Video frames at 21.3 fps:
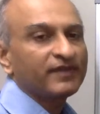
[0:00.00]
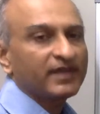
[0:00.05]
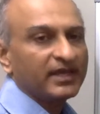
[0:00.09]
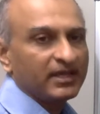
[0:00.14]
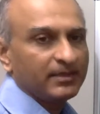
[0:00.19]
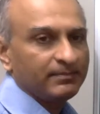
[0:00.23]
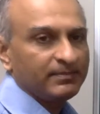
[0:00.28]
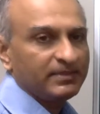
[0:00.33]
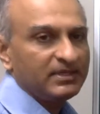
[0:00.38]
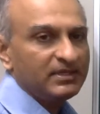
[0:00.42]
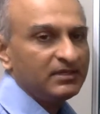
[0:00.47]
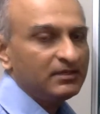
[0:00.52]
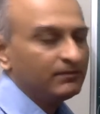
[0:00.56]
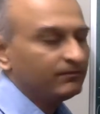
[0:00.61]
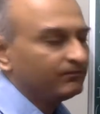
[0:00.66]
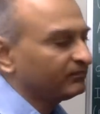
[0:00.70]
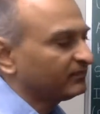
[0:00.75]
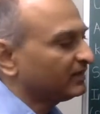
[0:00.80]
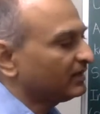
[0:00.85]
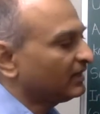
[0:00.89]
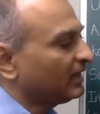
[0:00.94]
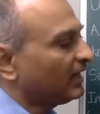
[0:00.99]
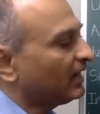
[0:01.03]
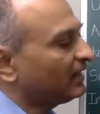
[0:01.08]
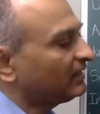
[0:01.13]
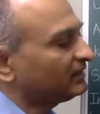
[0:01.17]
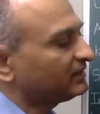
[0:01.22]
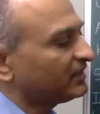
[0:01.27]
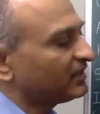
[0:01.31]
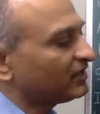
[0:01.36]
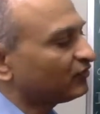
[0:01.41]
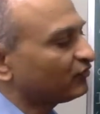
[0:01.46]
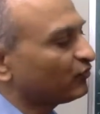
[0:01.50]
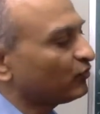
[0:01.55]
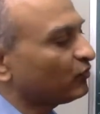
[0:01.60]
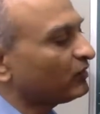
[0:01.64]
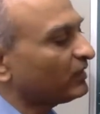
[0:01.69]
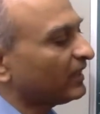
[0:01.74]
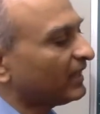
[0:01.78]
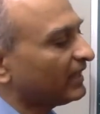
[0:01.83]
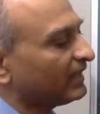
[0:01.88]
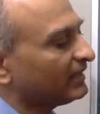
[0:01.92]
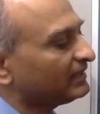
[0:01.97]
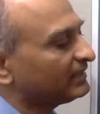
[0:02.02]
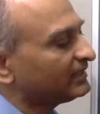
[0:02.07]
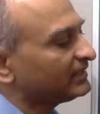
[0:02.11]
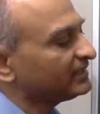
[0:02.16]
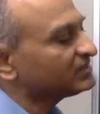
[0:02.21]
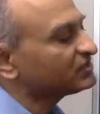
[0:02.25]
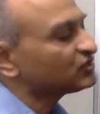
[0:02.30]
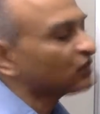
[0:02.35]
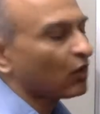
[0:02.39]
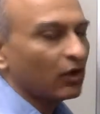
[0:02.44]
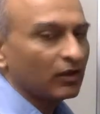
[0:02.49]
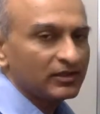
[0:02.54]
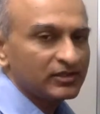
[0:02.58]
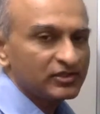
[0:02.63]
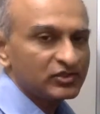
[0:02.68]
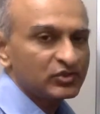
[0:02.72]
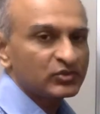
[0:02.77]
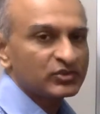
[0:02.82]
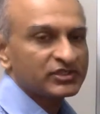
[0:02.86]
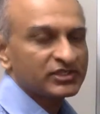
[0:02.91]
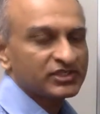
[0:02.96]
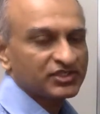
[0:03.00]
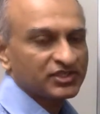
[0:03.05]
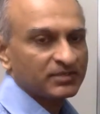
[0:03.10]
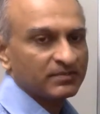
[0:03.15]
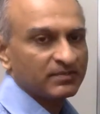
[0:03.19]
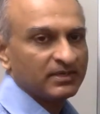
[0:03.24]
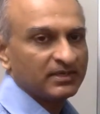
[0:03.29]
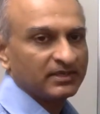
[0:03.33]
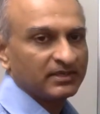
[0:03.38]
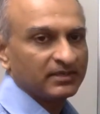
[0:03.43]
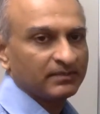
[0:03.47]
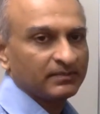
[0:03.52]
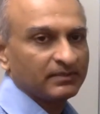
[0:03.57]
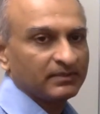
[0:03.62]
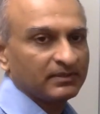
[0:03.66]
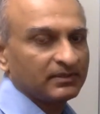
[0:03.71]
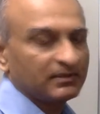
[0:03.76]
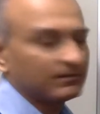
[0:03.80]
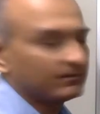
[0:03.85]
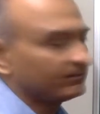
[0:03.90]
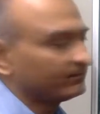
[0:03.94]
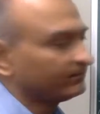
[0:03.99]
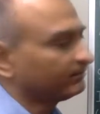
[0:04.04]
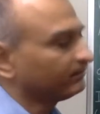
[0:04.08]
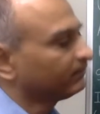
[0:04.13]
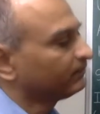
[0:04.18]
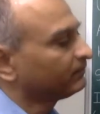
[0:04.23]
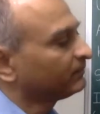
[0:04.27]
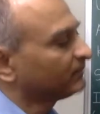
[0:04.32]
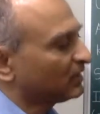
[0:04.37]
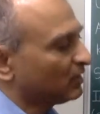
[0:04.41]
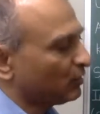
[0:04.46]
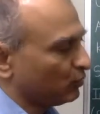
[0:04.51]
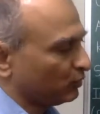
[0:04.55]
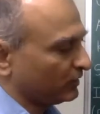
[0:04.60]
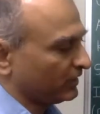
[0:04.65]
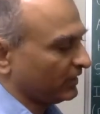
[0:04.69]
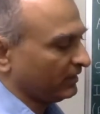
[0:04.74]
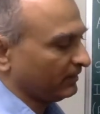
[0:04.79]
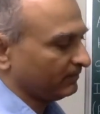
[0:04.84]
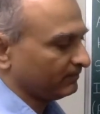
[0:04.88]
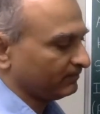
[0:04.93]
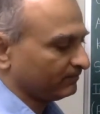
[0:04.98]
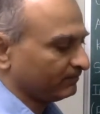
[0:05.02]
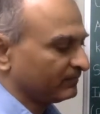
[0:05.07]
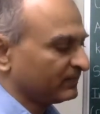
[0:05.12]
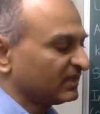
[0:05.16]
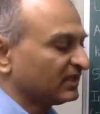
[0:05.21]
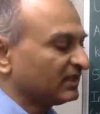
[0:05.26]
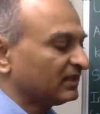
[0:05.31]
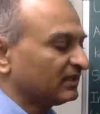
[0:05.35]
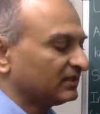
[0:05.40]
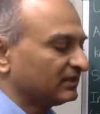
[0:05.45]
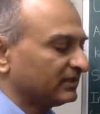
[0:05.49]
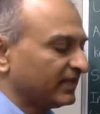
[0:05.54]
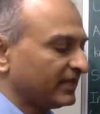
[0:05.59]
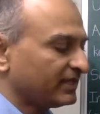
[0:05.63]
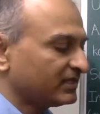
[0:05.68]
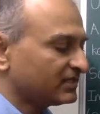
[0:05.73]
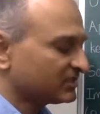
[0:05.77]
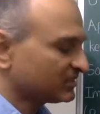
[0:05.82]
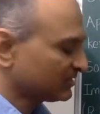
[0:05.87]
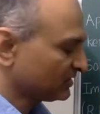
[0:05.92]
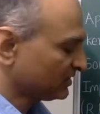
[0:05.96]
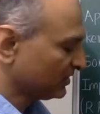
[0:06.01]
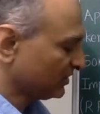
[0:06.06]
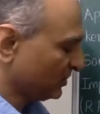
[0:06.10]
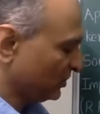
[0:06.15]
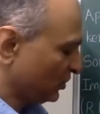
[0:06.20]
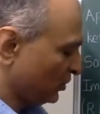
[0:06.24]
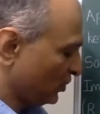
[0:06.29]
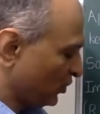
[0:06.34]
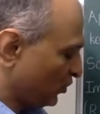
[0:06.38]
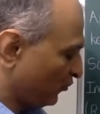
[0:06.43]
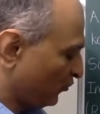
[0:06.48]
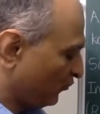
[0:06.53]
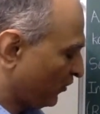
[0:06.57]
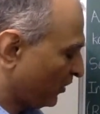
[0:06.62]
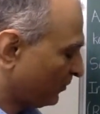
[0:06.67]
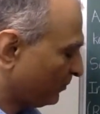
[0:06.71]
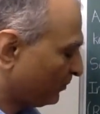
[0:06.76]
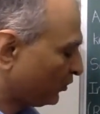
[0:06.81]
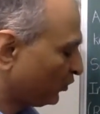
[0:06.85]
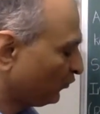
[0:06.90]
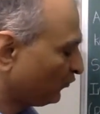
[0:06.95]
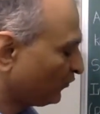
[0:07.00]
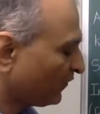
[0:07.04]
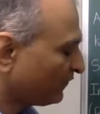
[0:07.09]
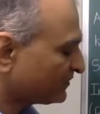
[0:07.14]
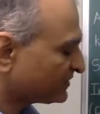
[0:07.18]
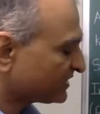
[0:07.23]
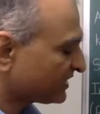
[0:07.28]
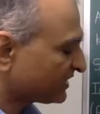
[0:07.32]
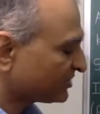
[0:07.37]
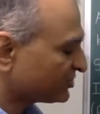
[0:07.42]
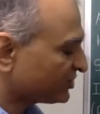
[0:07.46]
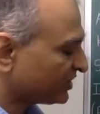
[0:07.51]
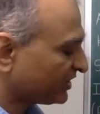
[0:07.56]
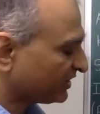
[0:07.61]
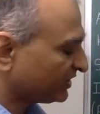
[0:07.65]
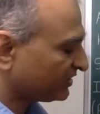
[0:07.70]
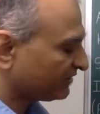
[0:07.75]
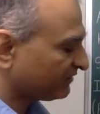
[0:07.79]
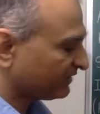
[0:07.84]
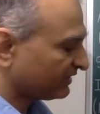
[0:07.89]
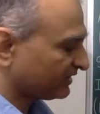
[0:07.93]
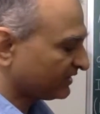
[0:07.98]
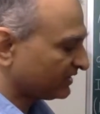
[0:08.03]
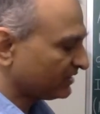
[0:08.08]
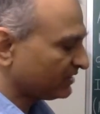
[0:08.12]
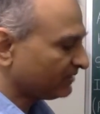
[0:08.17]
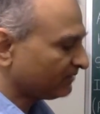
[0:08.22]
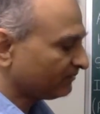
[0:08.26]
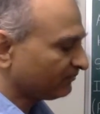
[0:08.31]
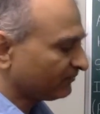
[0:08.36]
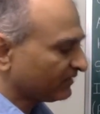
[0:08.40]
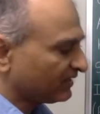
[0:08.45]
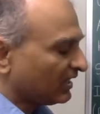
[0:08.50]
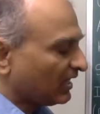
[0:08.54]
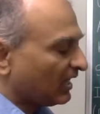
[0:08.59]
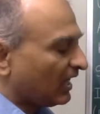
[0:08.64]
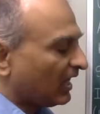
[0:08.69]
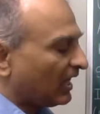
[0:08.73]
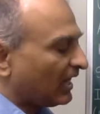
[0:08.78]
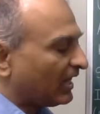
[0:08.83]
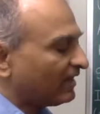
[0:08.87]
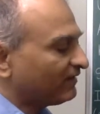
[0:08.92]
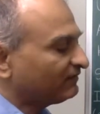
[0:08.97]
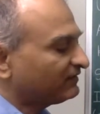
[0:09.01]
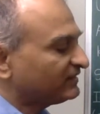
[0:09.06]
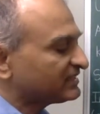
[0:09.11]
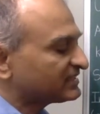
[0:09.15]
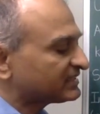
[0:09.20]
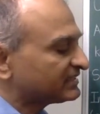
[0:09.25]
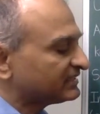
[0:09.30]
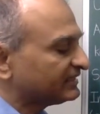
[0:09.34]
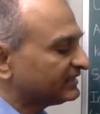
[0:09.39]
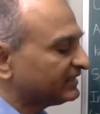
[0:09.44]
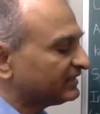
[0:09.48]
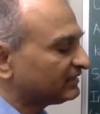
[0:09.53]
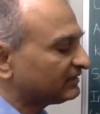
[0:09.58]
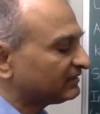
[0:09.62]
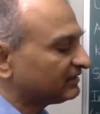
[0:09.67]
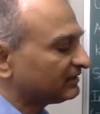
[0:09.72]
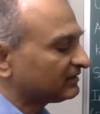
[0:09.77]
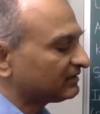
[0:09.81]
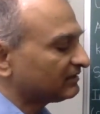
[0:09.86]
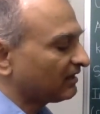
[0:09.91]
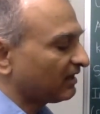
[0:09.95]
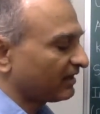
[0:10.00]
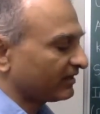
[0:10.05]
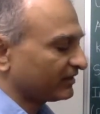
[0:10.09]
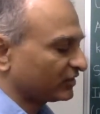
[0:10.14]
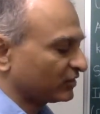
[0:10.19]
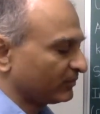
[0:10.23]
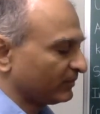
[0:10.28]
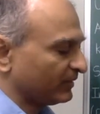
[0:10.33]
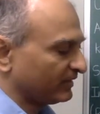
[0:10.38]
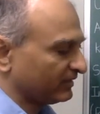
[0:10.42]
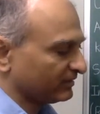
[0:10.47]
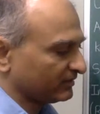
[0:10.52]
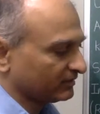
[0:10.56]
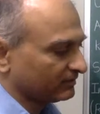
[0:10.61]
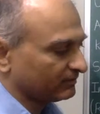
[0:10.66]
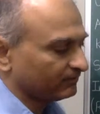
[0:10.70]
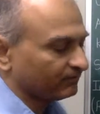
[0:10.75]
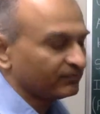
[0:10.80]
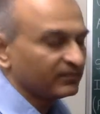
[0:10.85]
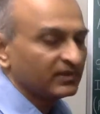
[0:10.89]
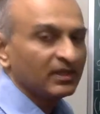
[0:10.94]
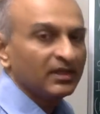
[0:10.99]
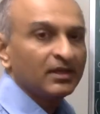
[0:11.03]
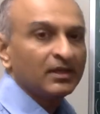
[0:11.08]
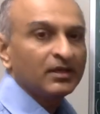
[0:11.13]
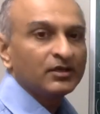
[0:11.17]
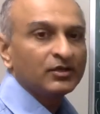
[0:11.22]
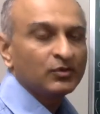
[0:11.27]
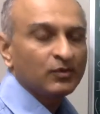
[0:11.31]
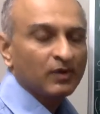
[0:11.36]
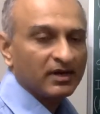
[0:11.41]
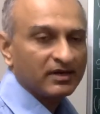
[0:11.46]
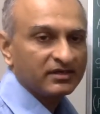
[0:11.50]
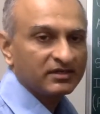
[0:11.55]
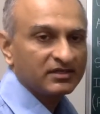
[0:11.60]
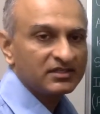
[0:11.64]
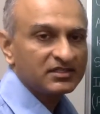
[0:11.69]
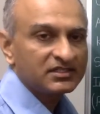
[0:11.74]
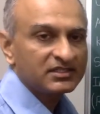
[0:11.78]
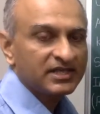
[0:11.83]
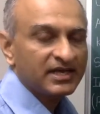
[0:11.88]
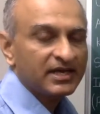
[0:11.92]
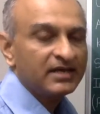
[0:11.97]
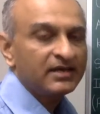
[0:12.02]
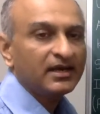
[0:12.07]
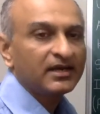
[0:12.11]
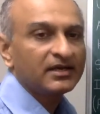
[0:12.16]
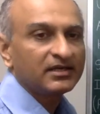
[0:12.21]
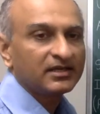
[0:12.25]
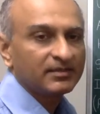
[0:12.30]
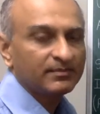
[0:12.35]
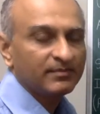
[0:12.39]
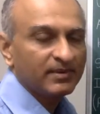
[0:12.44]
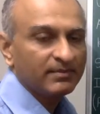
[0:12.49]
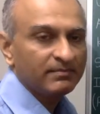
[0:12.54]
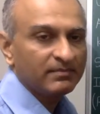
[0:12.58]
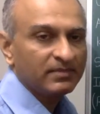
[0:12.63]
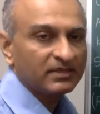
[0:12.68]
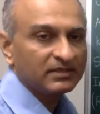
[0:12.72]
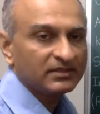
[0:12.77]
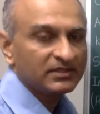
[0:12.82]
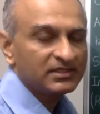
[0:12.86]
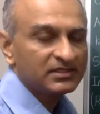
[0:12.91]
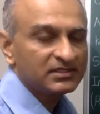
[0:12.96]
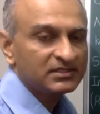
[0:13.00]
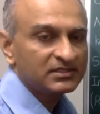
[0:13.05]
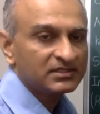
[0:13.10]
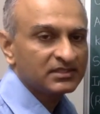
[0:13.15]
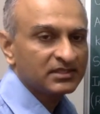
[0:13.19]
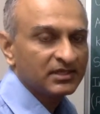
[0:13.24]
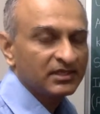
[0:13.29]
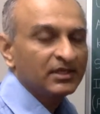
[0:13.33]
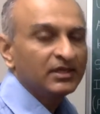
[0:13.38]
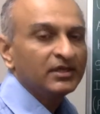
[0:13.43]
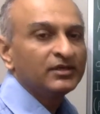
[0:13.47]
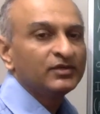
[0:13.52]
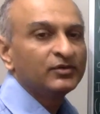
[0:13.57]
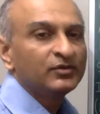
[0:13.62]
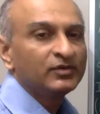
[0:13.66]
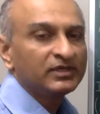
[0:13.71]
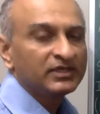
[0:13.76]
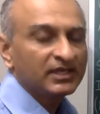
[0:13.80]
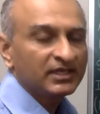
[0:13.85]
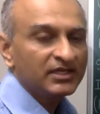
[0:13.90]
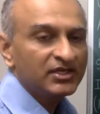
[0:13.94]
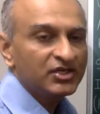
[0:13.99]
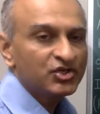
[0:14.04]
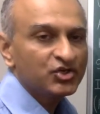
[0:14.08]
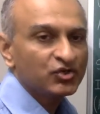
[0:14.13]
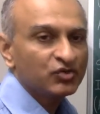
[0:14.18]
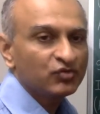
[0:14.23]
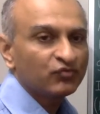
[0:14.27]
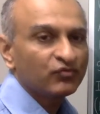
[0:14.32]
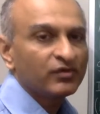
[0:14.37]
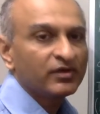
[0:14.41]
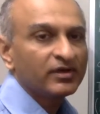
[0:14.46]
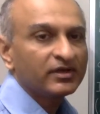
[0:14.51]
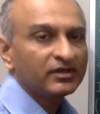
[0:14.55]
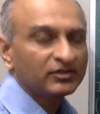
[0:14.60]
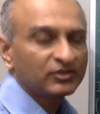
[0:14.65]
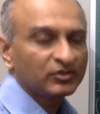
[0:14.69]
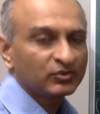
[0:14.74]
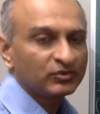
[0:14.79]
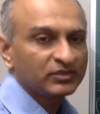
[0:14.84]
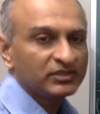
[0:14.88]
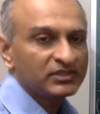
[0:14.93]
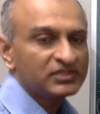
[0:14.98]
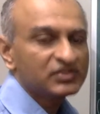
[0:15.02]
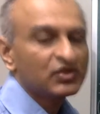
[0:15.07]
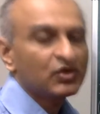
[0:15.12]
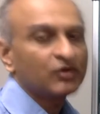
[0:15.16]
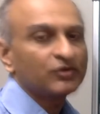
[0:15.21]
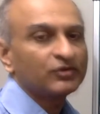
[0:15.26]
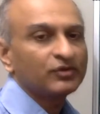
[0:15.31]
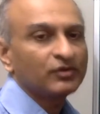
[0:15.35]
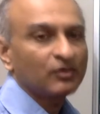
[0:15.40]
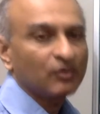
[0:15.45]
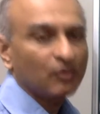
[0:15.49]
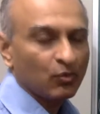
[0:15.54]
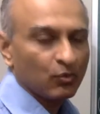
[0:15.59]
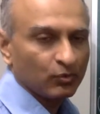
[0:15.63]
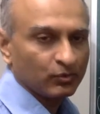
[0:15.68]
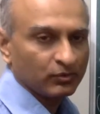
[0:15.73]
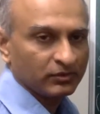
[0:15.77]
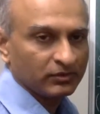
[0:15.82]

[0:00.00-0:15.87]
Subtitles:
AB and therefore L is also such a multiple. Okay. Next, for proof of surjectivity, I have this neat little argument. To understand and remember this, you really should work through this on your own.